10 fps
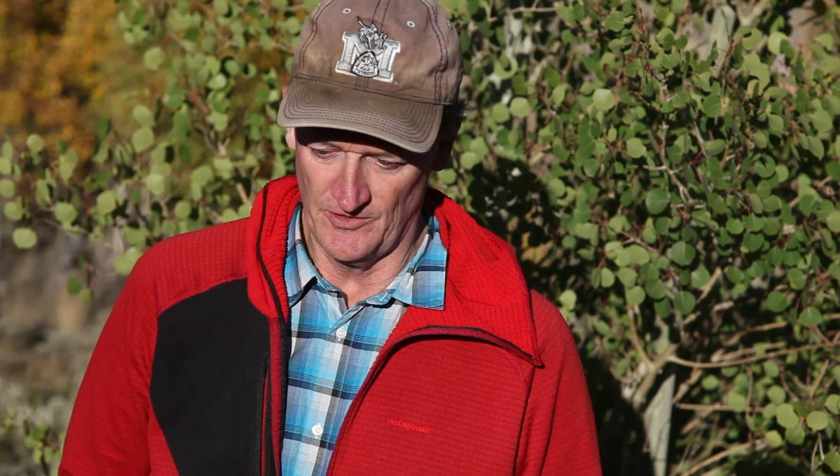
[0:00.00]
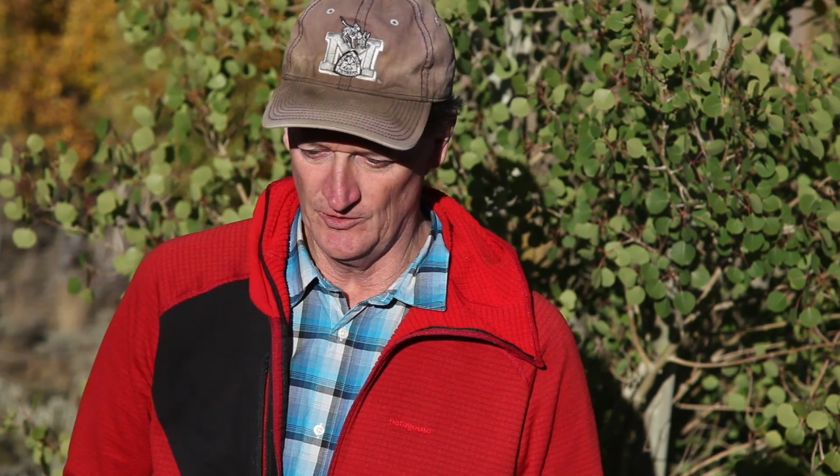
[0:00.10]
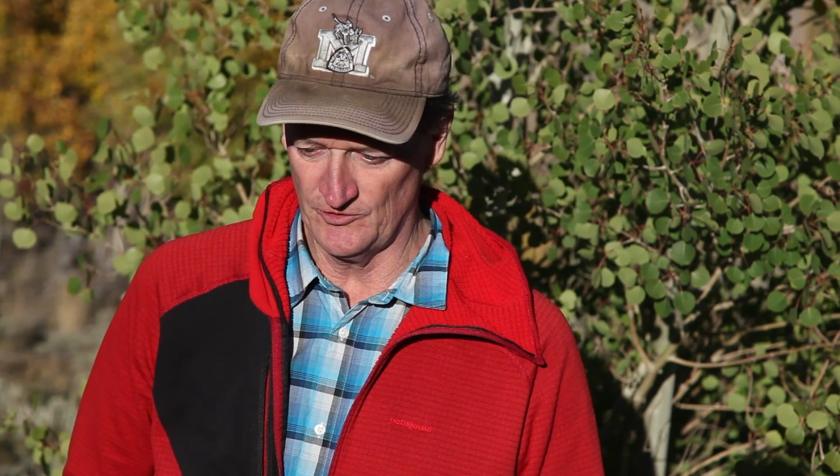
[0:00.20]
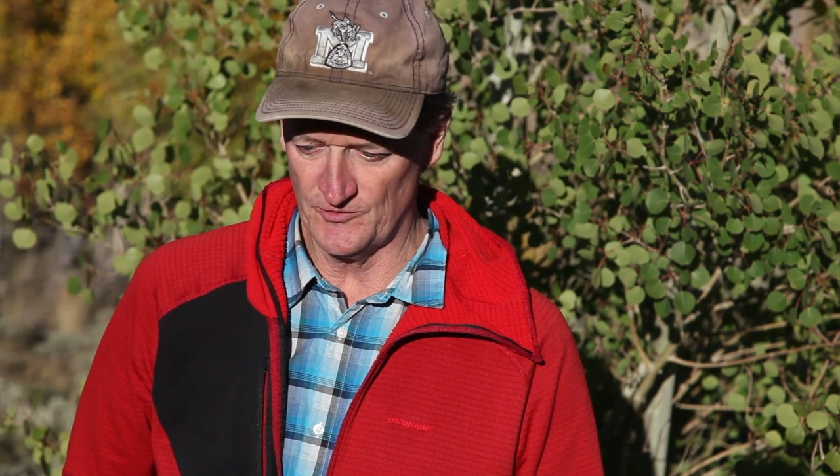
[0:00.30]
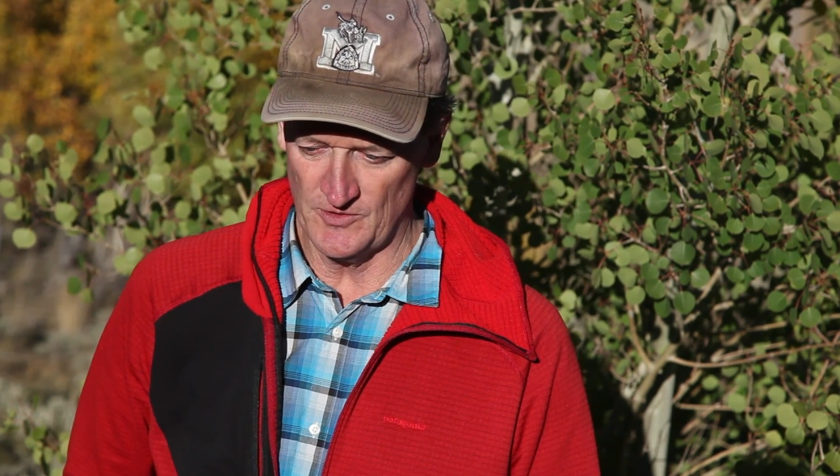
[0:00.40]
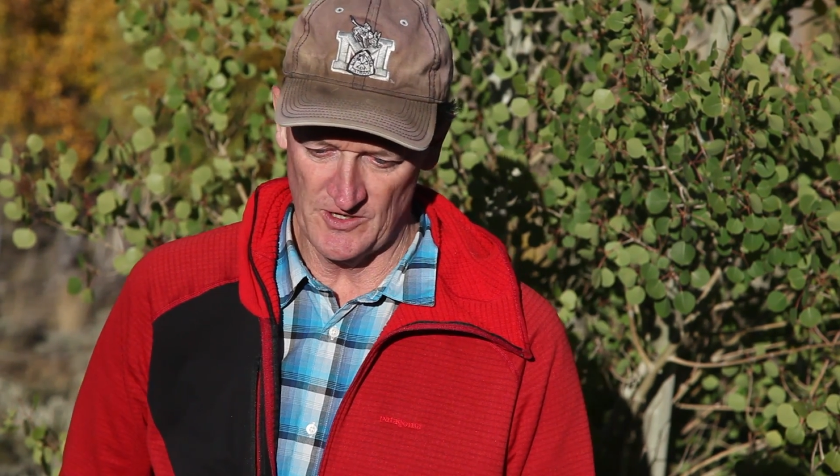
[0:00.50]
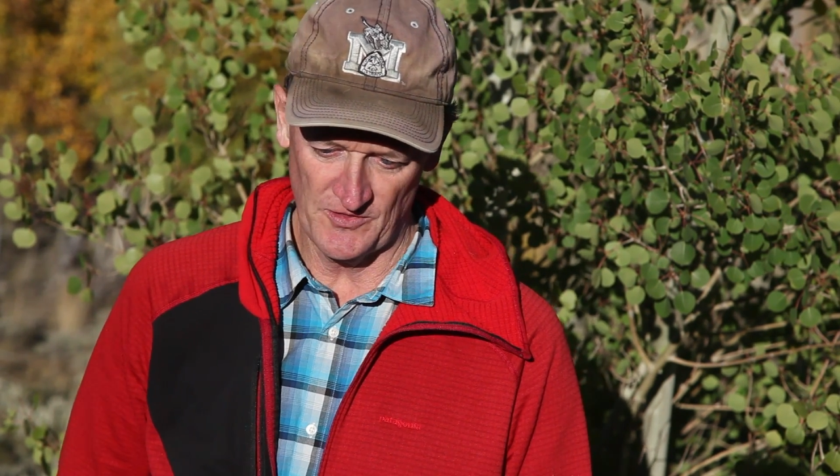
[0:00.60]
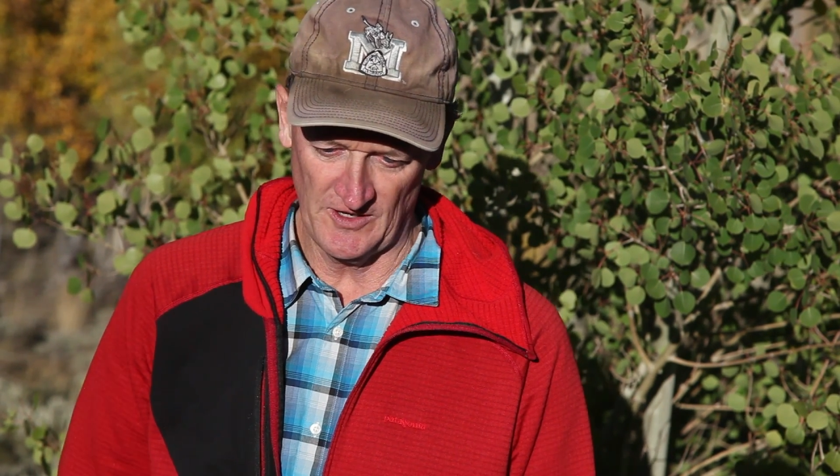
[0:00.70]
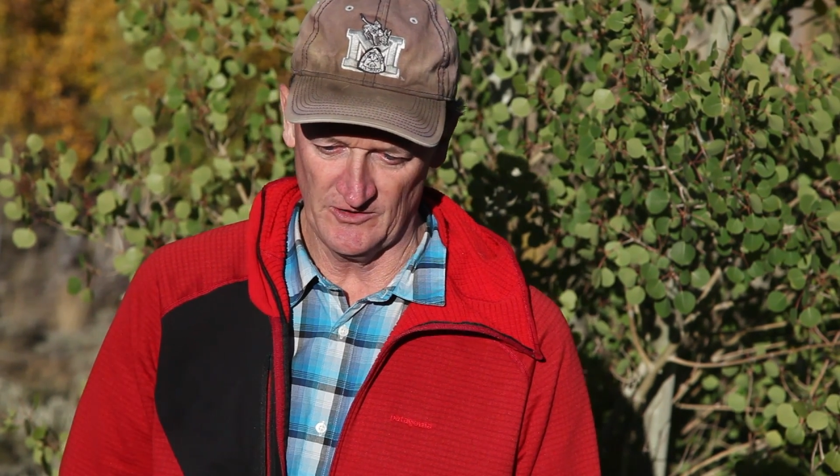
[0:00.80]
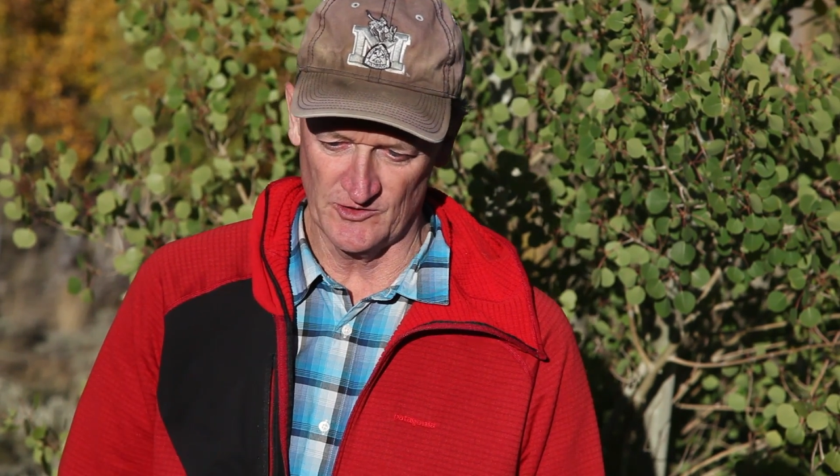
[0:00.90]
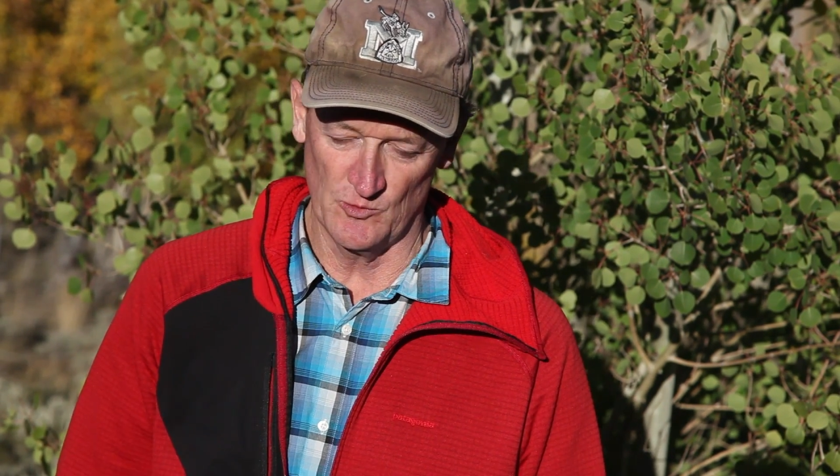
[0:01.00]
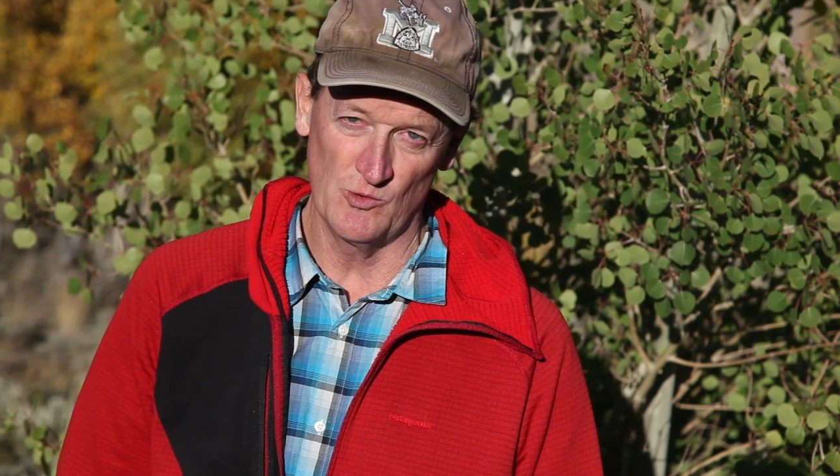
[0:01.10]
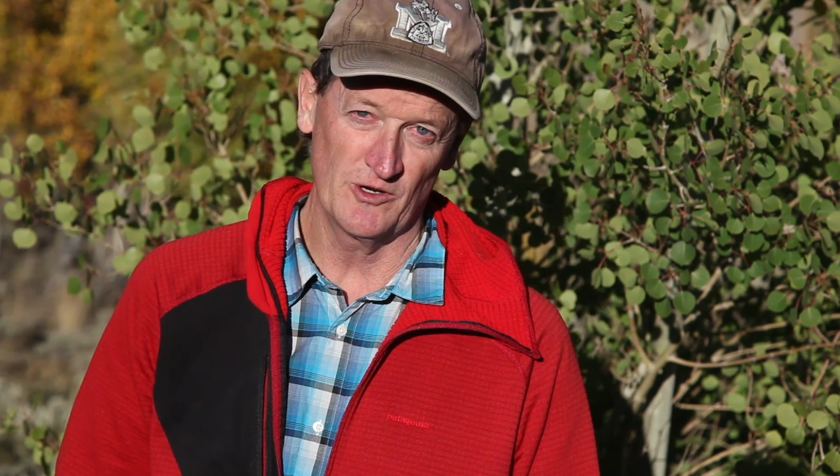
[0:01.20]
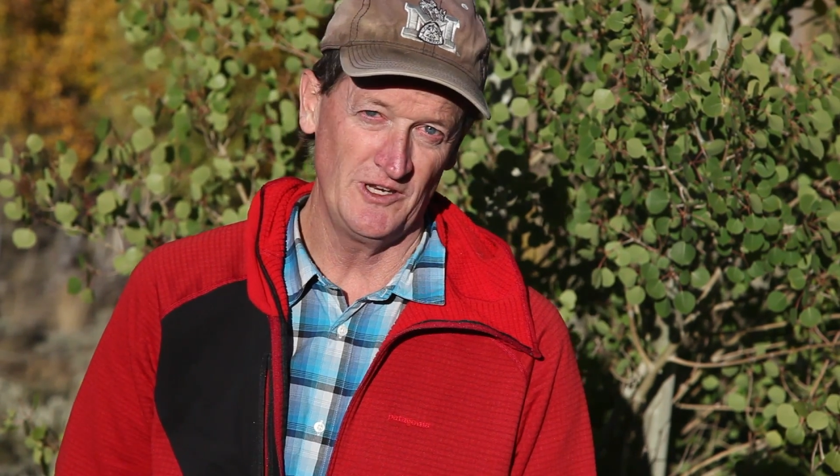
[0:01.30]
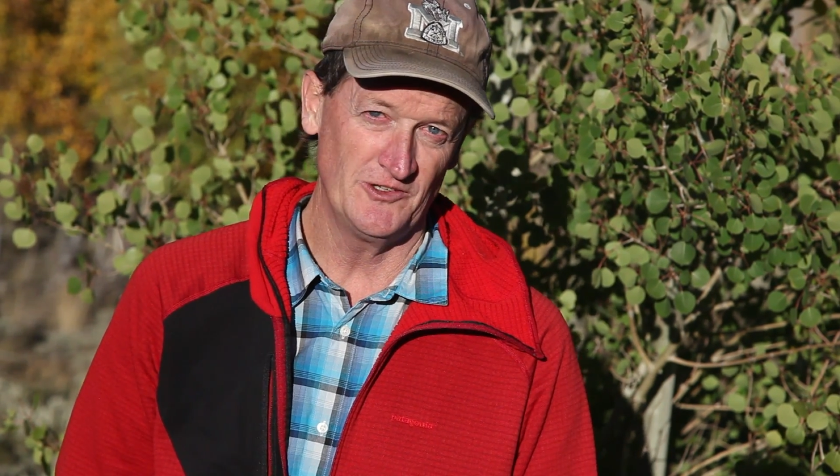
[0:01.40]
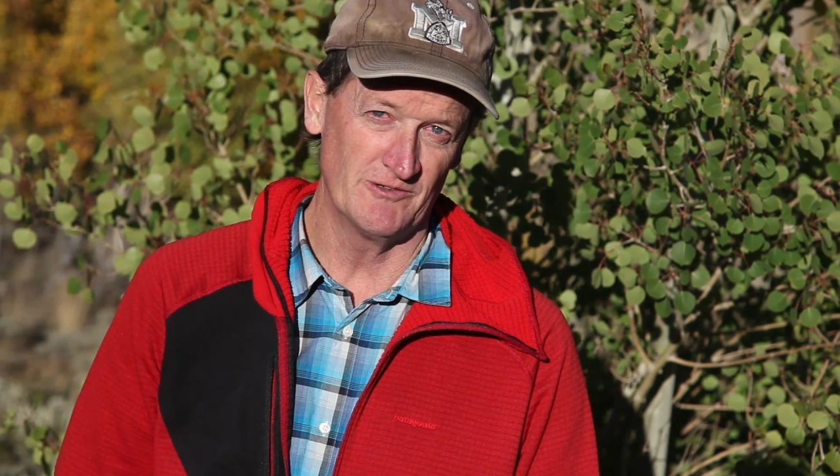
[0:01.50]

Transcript: those three things are working